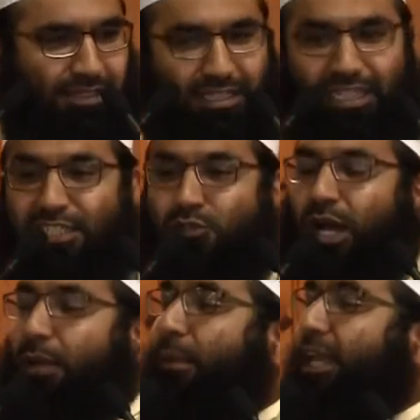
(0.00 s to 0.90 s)
That is
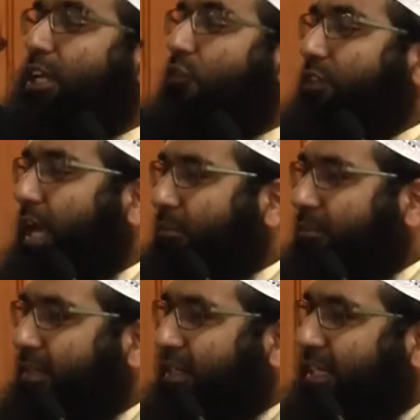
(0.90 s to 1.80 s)
why many of them,
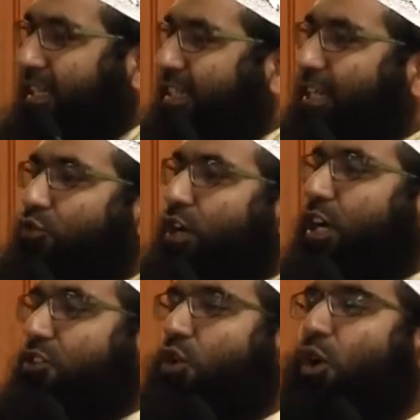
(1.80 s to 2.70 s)
they do
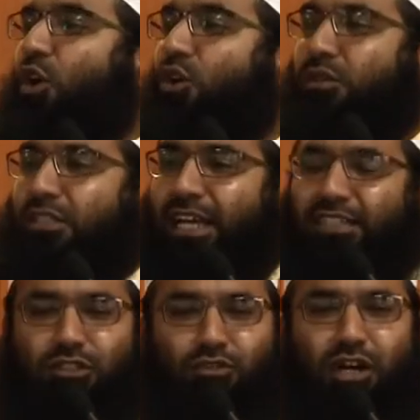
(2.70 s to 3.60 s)
not hold
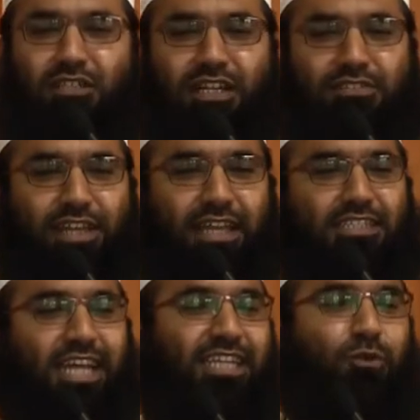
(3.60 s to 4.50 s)
and they do not
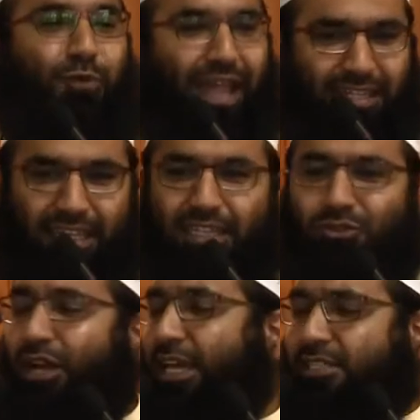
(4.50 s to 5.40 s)
arrange any wedding
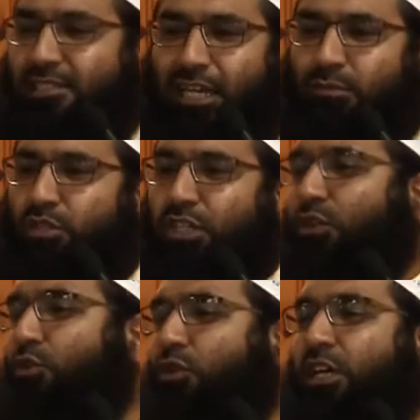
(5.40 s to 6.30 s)
or any ceremony,
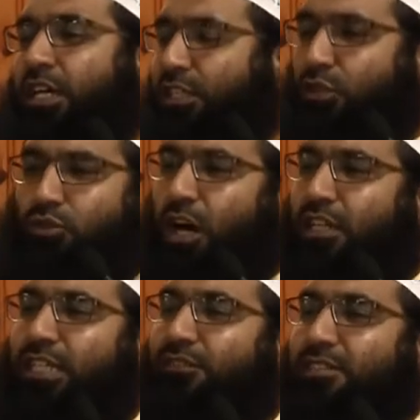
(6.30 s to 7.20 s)
or they do
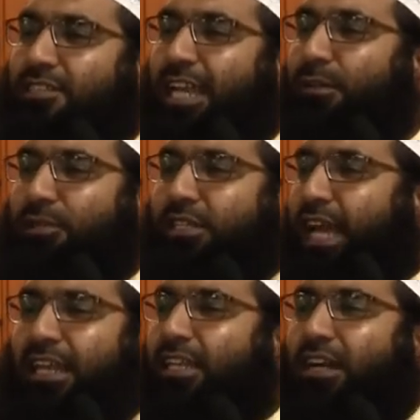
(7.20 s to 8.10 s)
not even celebrate
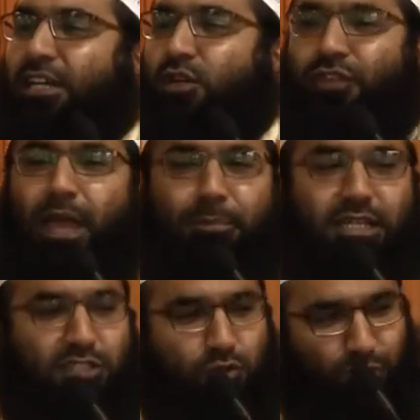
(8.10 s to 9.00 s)
any kind of
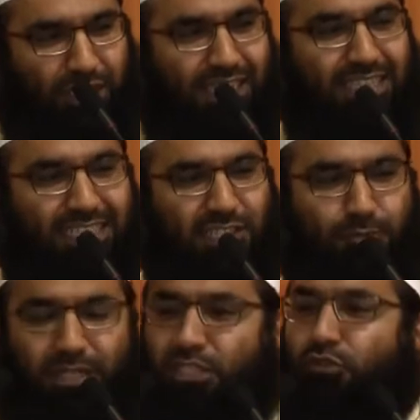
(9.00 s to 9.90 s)
happiness within this
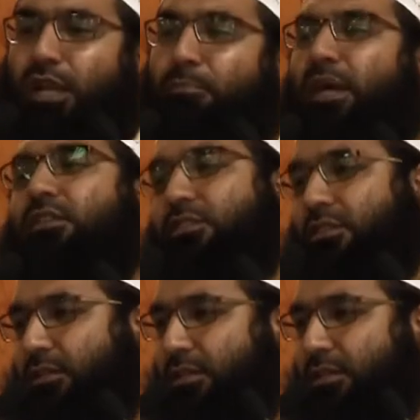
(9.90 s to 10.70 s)
particular month.